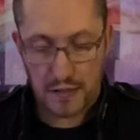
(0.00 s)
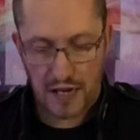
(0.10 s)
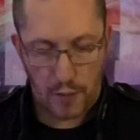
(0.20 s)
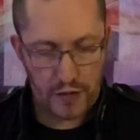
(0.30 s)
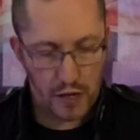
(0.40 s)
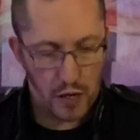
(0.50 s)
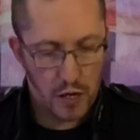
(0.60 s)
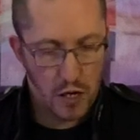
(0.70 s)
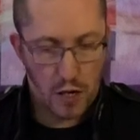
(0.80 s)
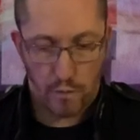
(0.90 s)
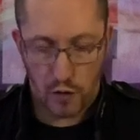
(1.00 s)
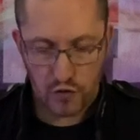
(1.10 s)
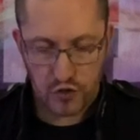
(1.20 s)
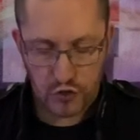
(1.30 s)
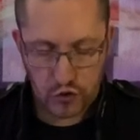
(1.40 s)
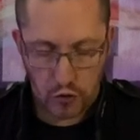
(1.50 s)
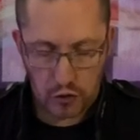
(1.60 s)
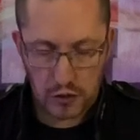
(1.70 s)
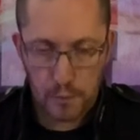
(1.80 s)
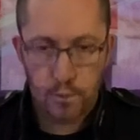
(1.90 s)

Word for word: Tamiya monster truck.